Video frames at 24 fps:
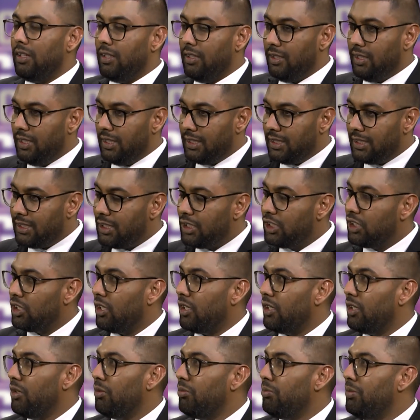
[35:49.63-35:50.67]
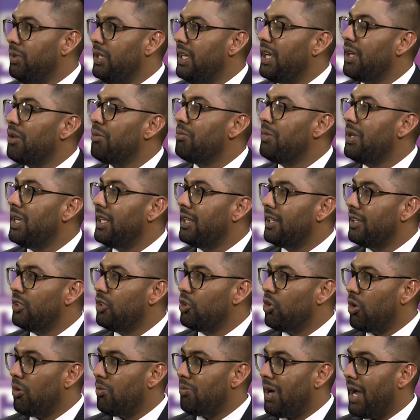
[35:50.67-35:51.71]
decision being made in
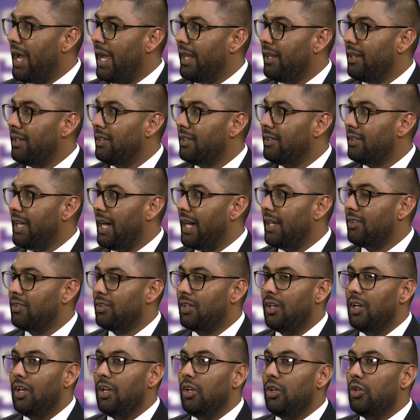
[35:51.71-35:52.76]
your mind that